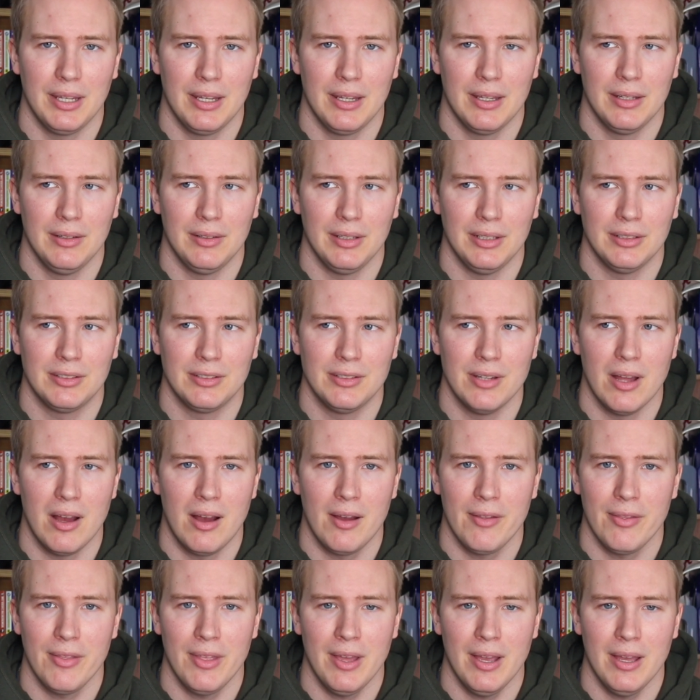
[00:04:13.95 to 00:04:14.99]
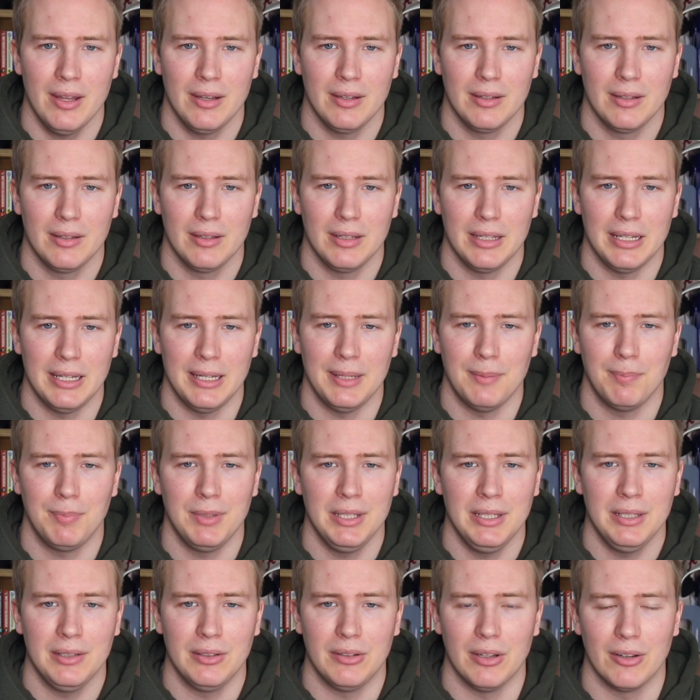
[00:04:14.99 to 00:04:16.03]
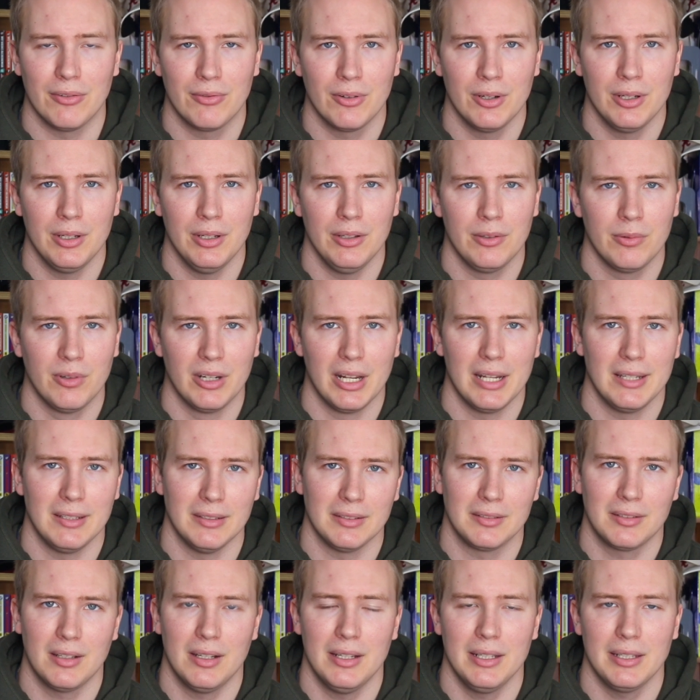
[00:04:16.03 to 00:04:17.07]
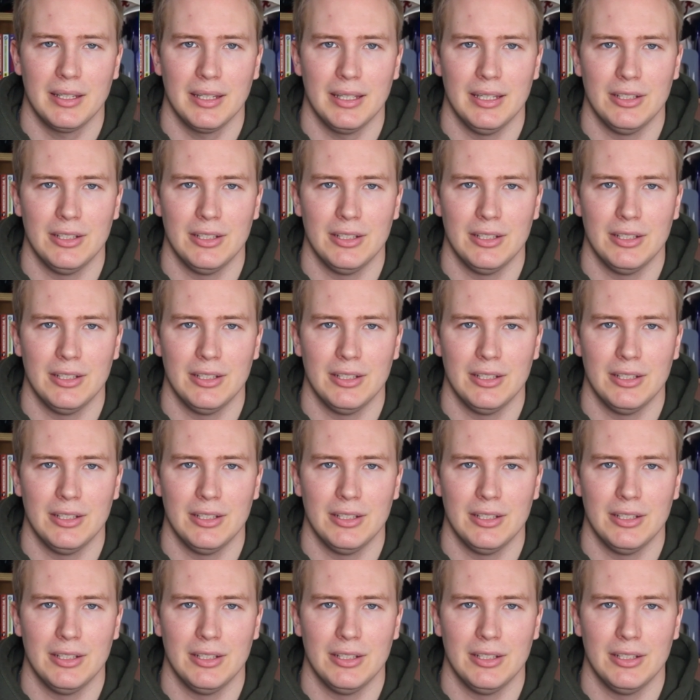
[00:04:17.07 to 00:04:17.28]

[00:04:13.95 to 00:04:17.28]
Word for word: and it's not that it being different is what I dislike.